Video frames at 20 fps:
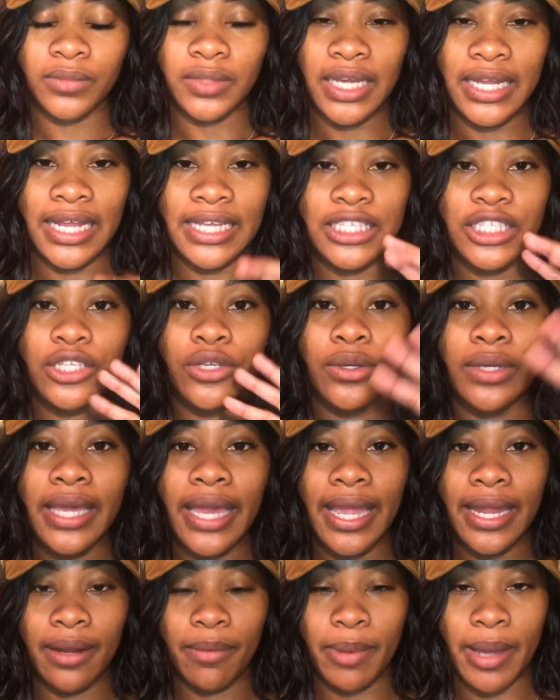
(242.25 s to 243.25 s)
And that's to
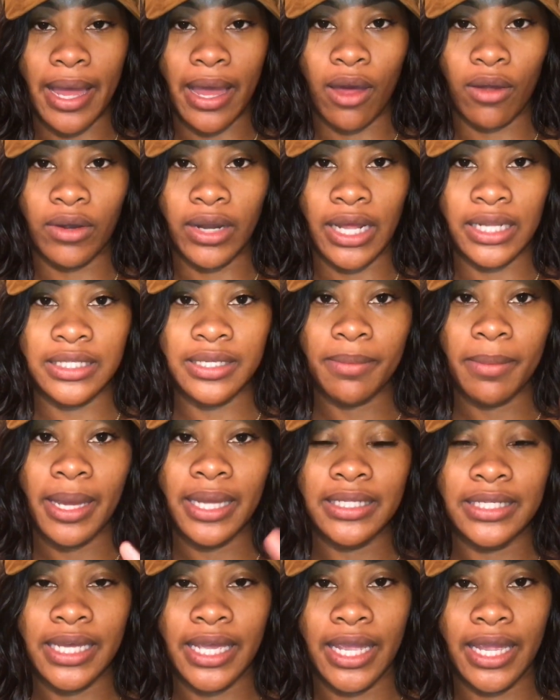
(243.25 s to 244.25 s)
gain a pound, not to
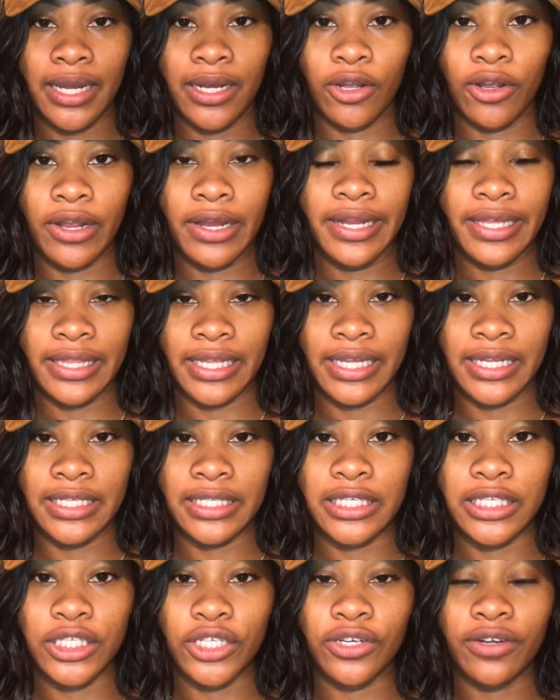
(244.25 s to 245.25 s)
maintain or anything.
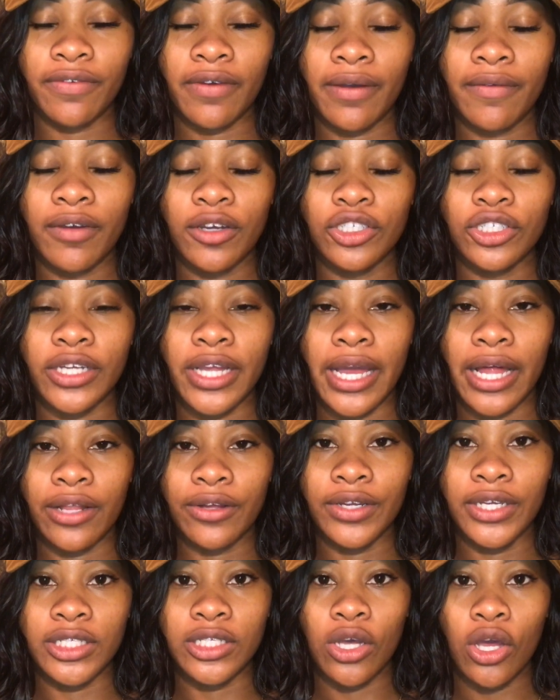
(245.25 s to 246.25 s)
This is 3,500
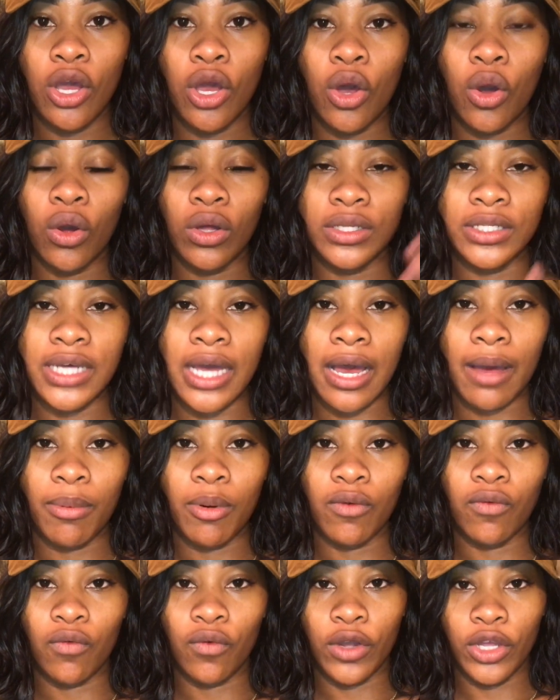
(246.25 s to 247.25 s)
calories on top
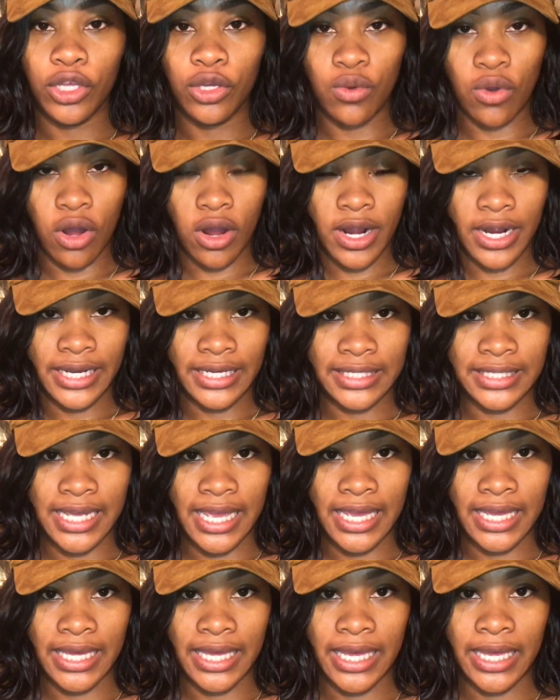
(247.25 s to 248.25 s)
of what you are
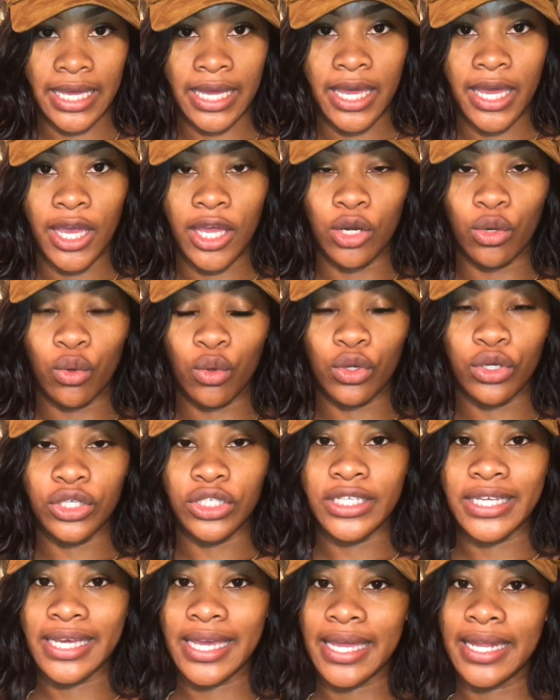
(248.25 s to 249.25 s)
intaking in order
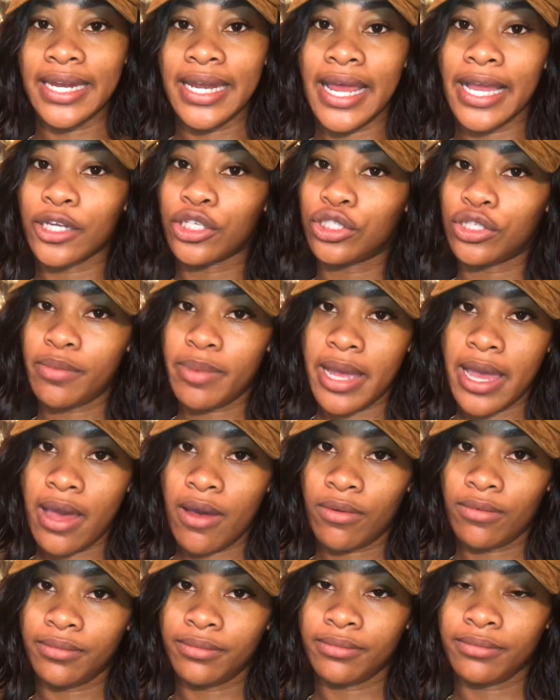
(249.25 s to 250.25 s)
to gain an extra pound.